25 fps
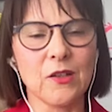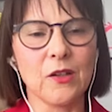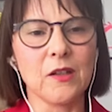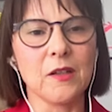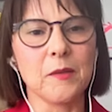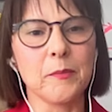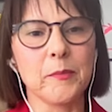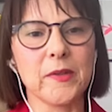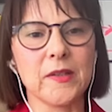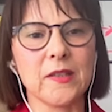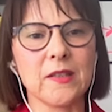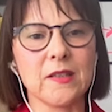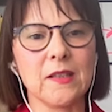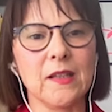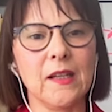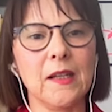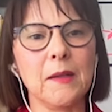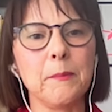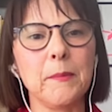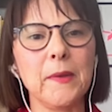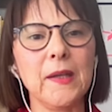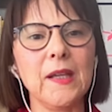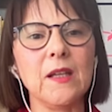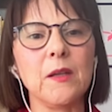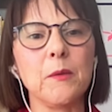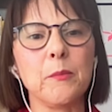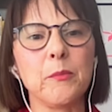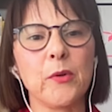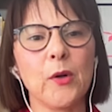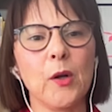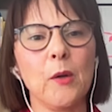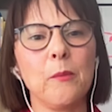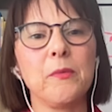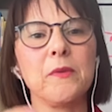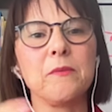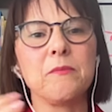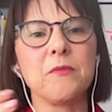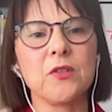a personality. Being a
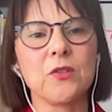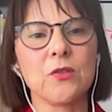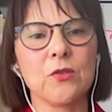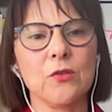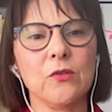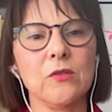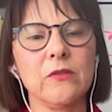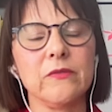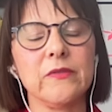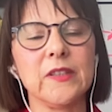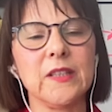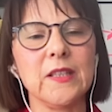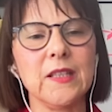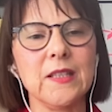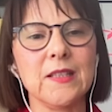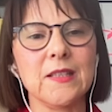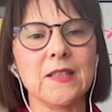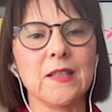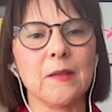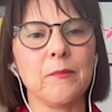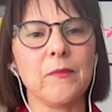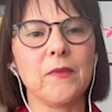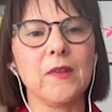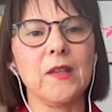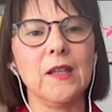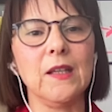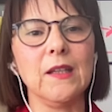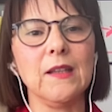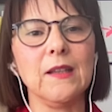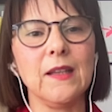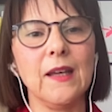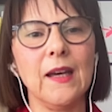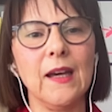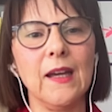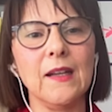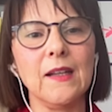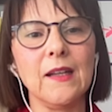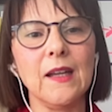problem solver is something
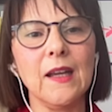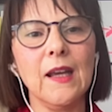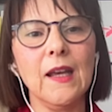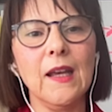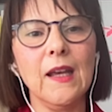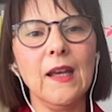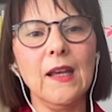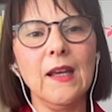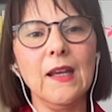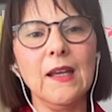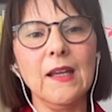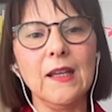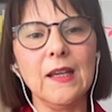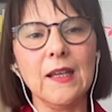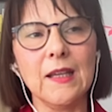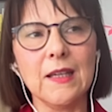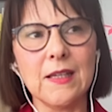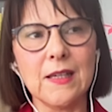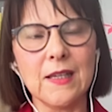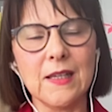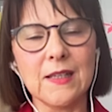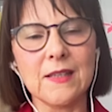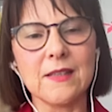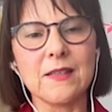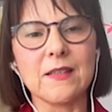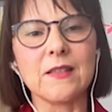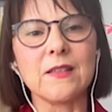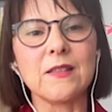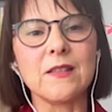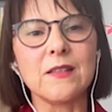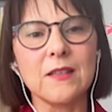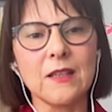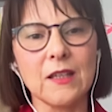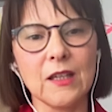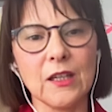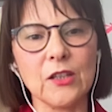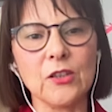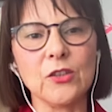that it's a
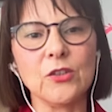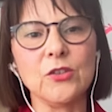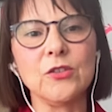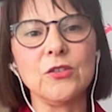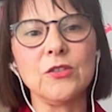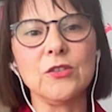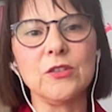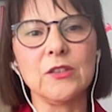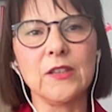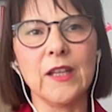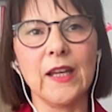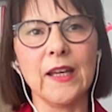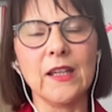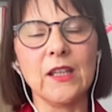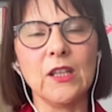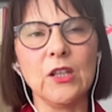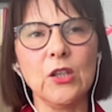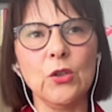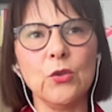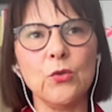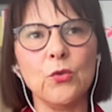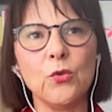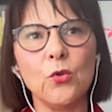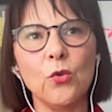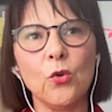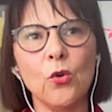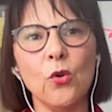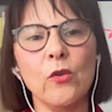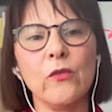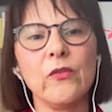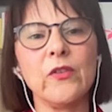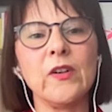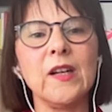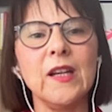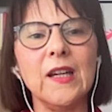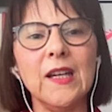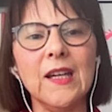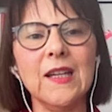skill, like you
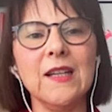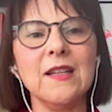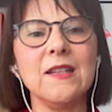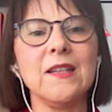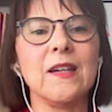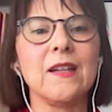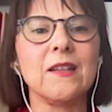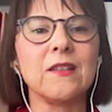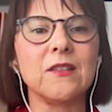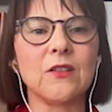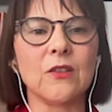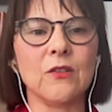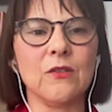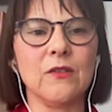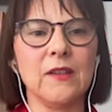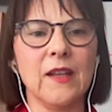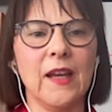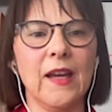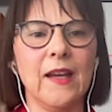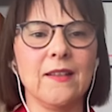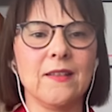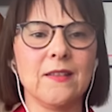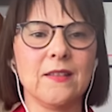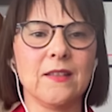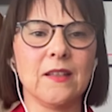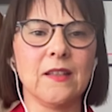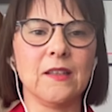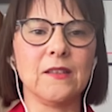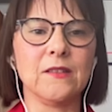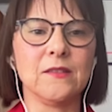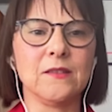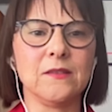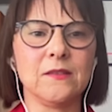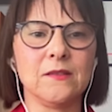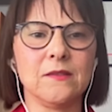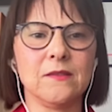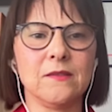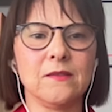over-index on that skill.
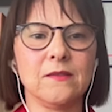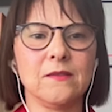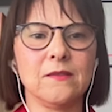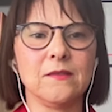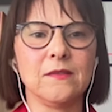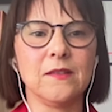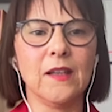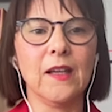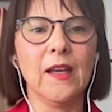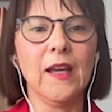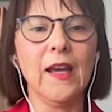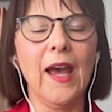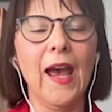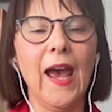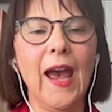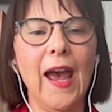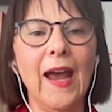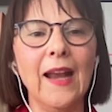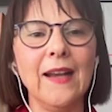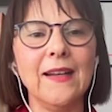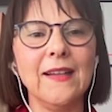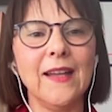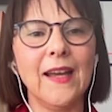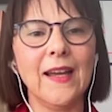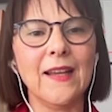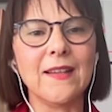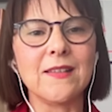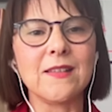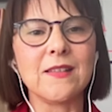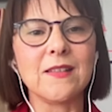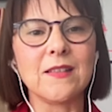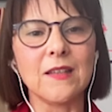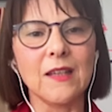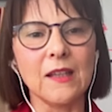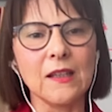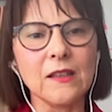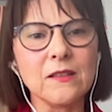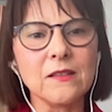And that
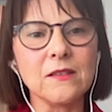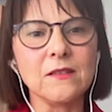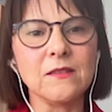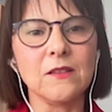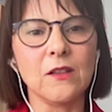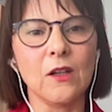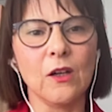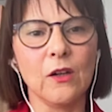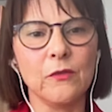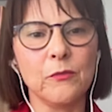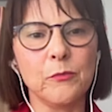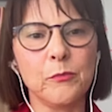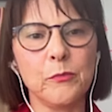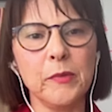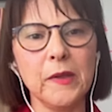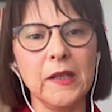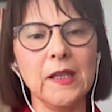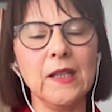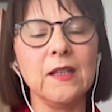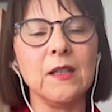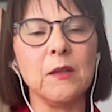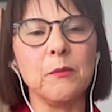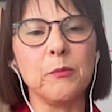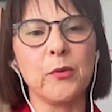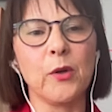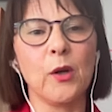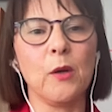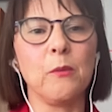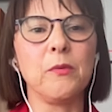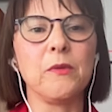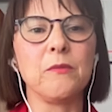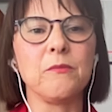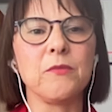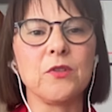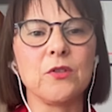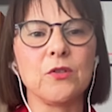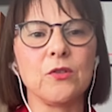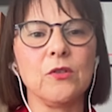skill of being a problem
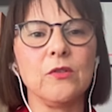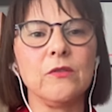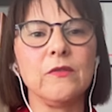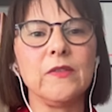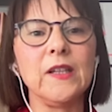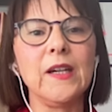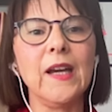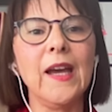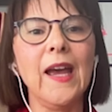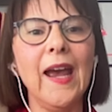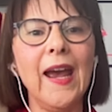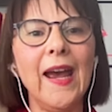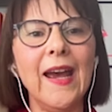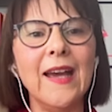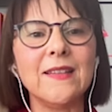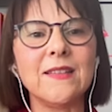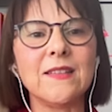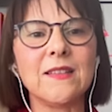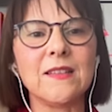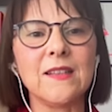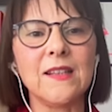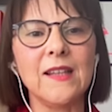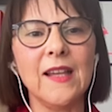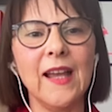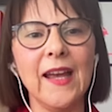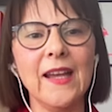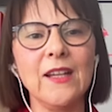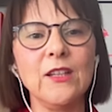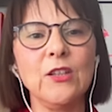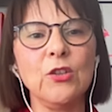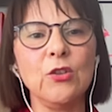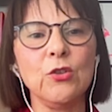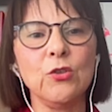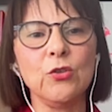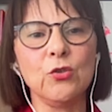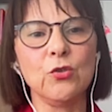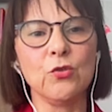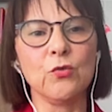solver has led you
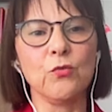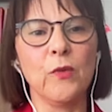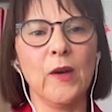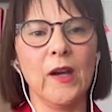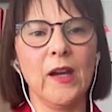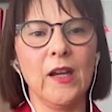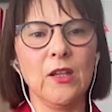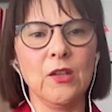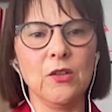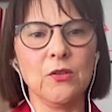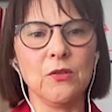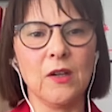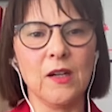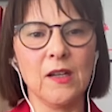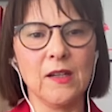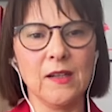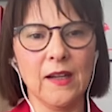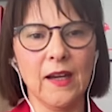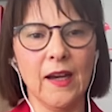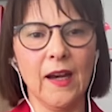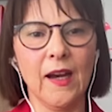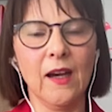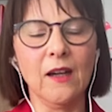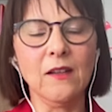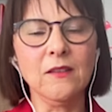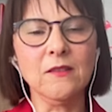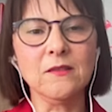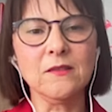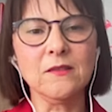to where you are now,